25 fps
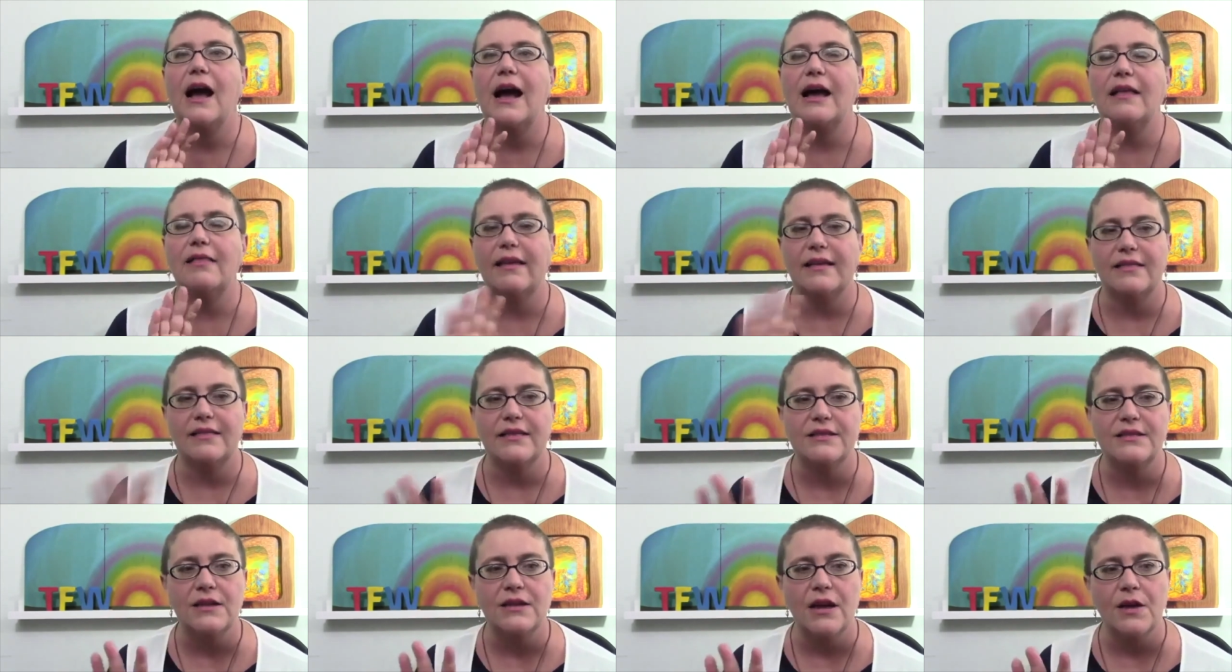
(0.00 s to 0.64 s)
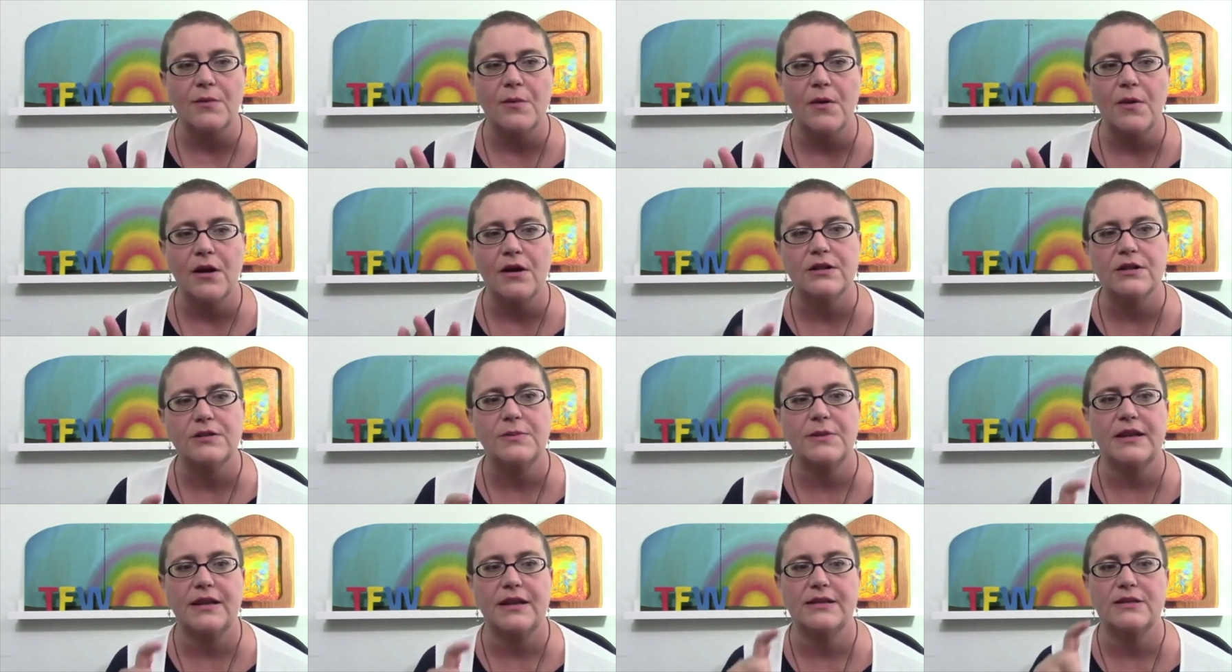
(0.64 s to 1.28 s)
I like the
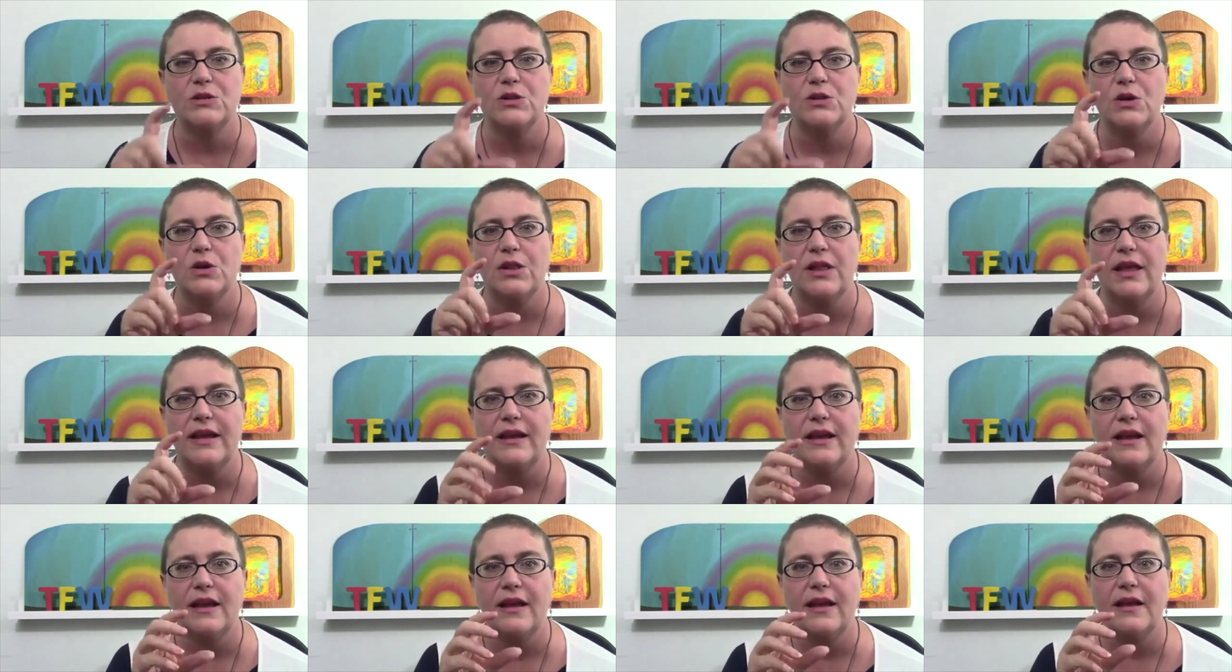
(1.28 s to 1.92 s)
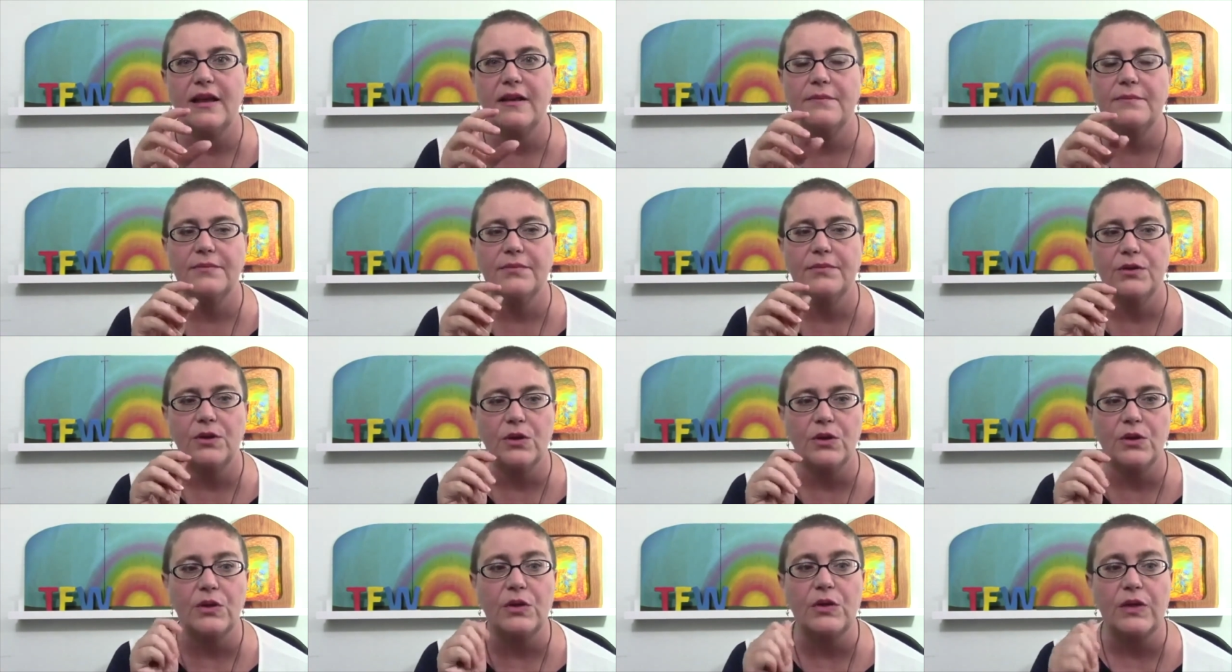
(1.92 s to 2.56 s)
Stockmars because they're like a
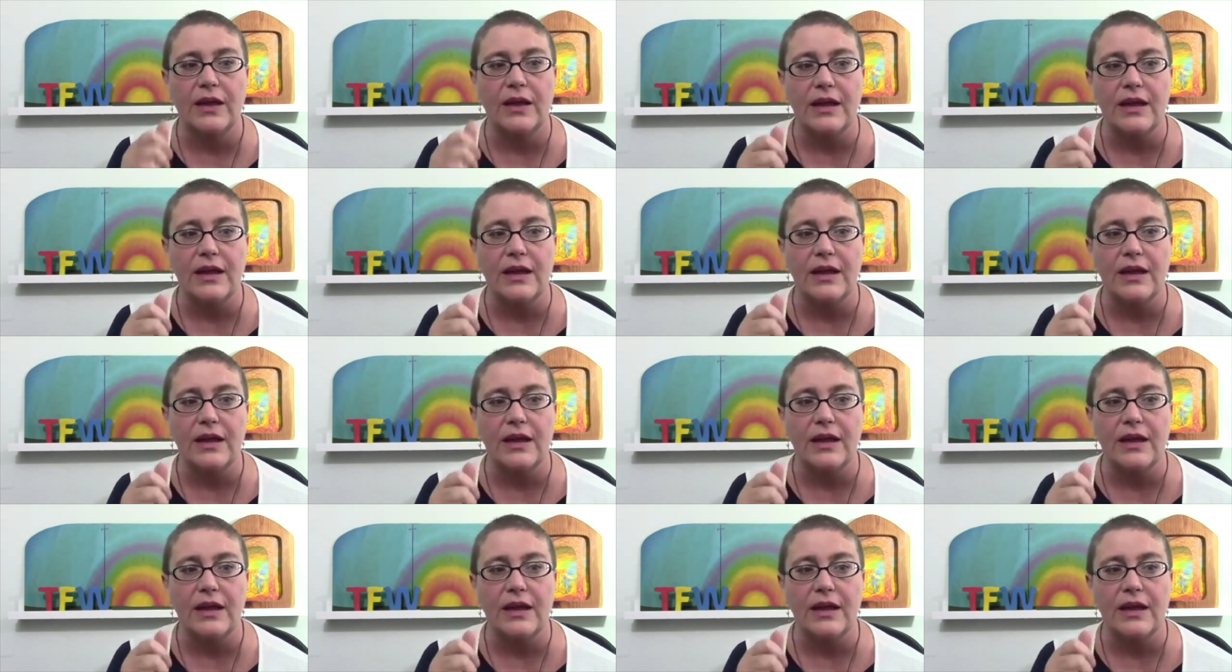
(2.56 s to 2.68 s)
they're